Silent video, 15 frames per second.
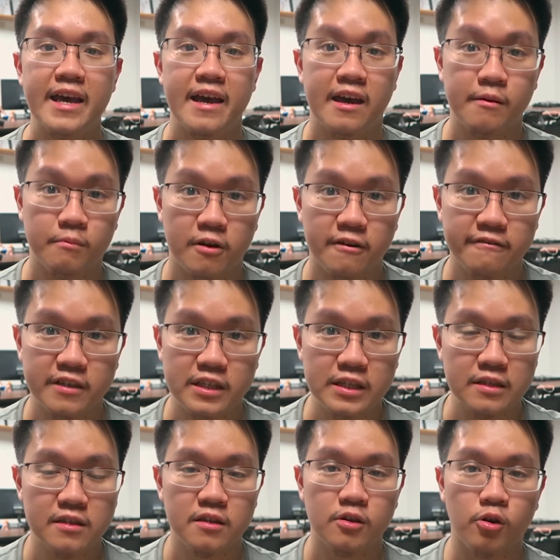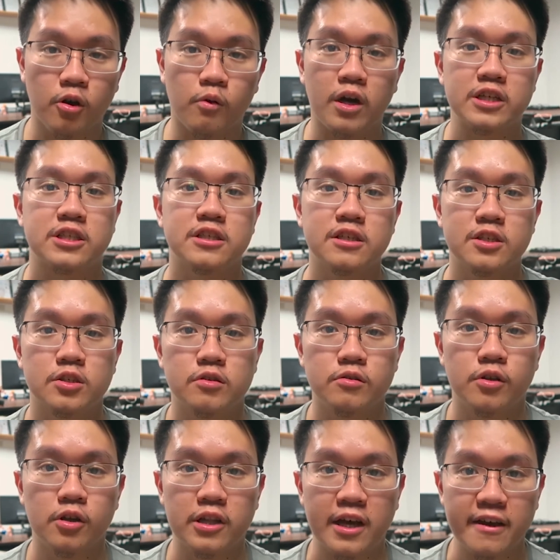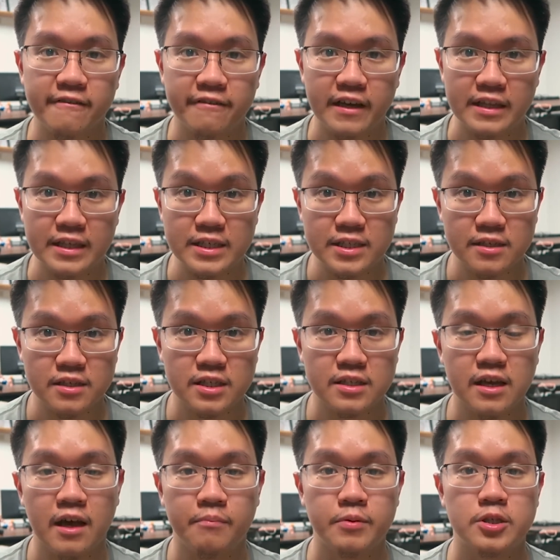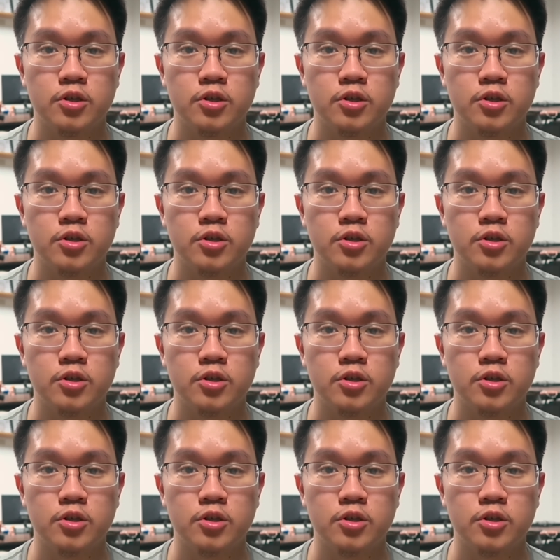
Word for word: Hi, I'm Marvin. You're watching Studio Life, and this is